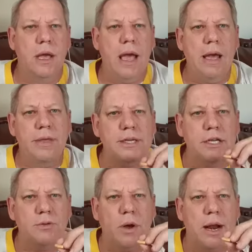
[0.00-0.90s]
And this
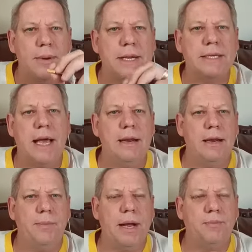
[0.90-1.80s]
is what I'm excited
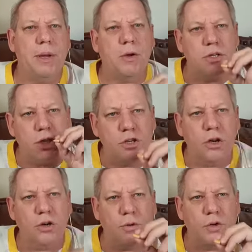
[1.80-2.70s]
about because the
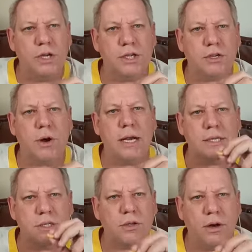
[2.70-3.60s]
Church of Jesus Christ
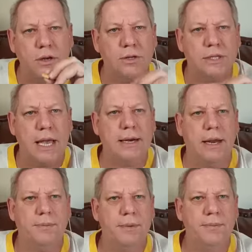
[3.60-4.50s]
is starting to stand
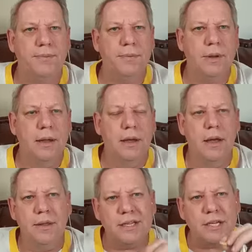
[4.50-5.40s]
up.
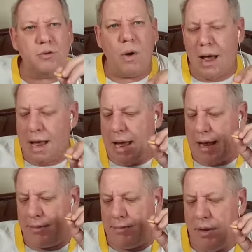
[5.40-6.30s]
This is why
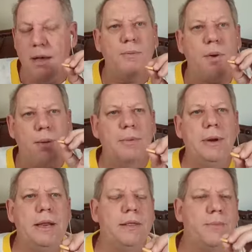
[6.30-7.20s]
I'm
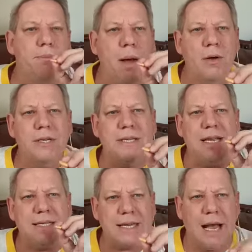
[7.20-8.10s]
probably the most
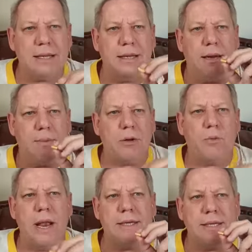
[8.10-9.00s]
excited about
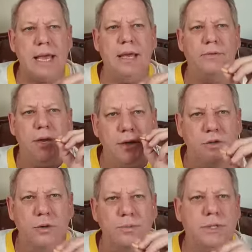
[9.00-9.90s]
Wednesday evening
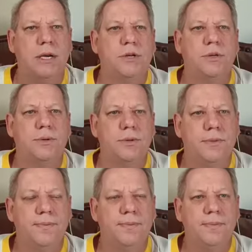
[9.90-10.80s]
Zoom sessions.
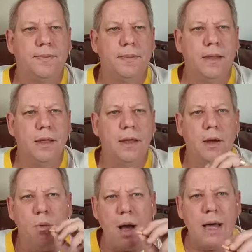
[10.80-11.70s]

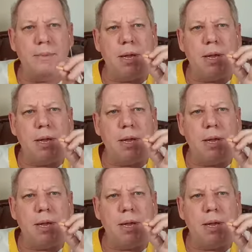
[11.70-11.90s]
Why?